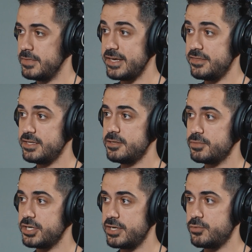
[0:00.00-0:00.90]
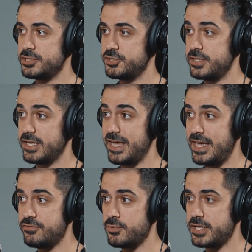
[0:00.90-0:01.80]
But I think the burning question that
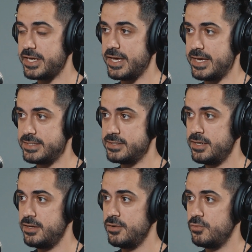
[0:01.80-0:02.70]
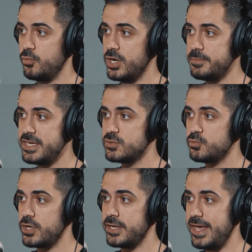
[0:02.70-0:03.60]
everybody has, what makes
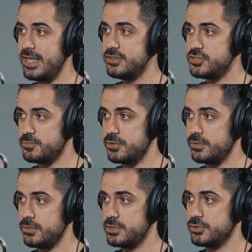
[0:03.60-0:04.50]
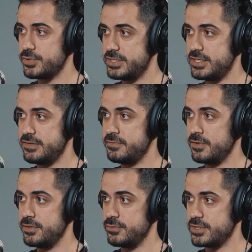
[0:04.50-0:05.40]
one eligible to receive
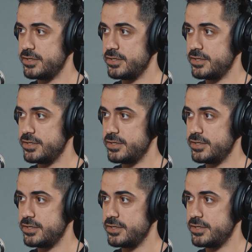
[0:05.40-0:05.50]
those